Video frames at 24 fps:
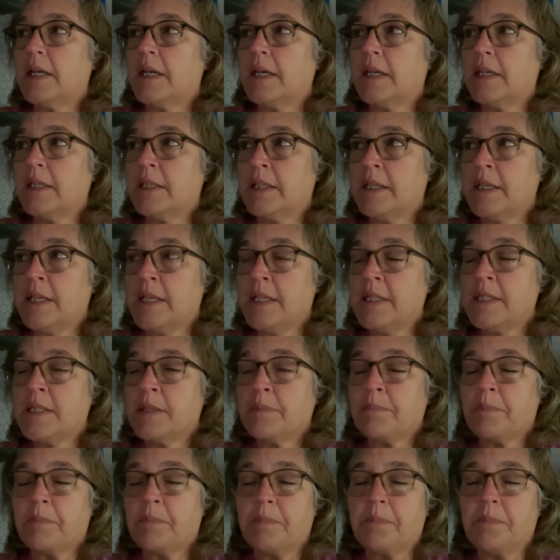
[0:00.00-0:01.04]
You need to
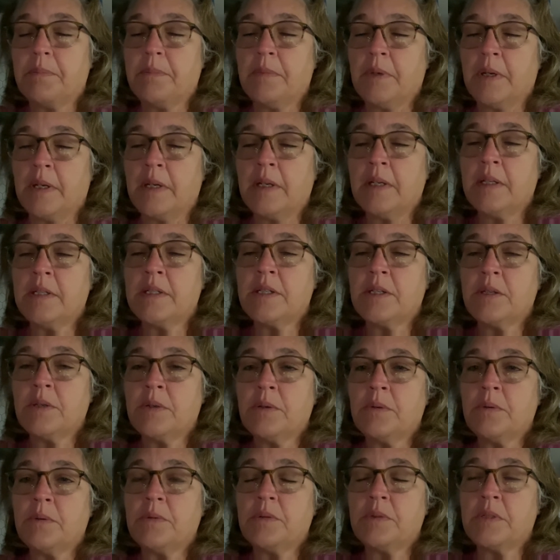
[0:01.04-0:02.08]
you need
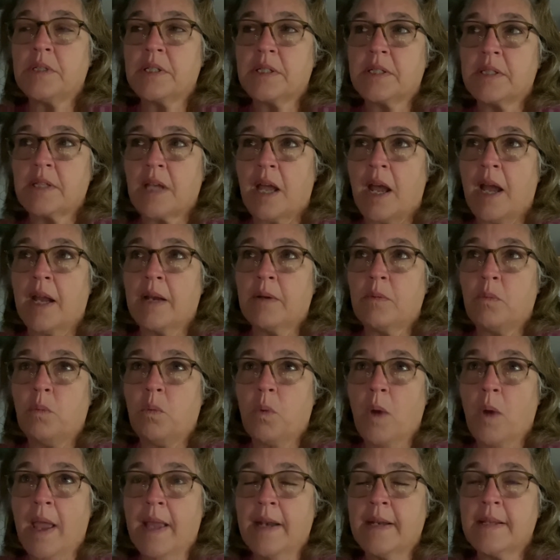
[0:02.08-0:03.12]
to decide
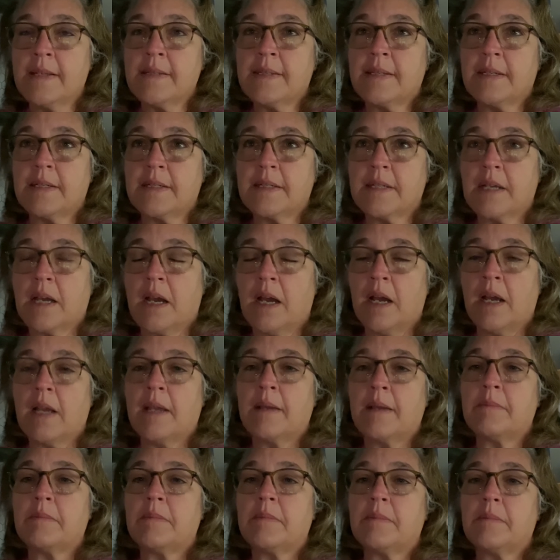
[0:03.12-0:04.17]
when is it
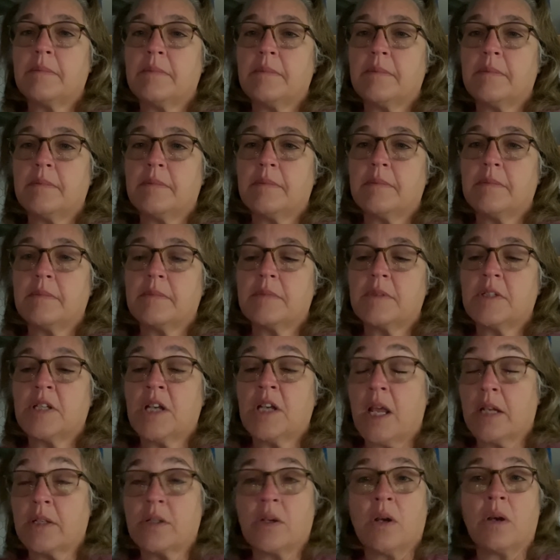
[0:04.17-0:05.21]
time to
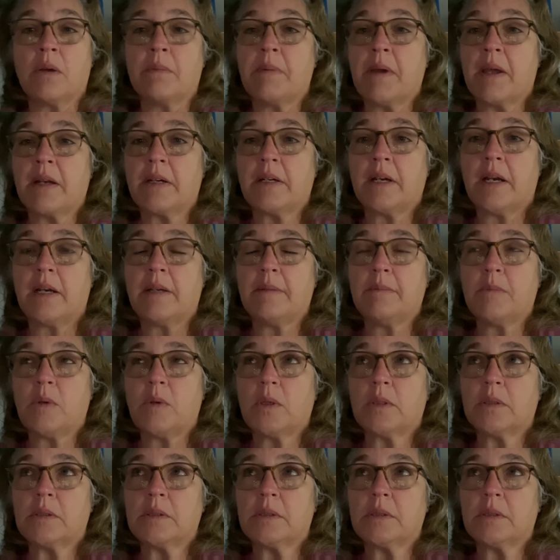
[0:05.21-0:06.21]
not talk about it anymore.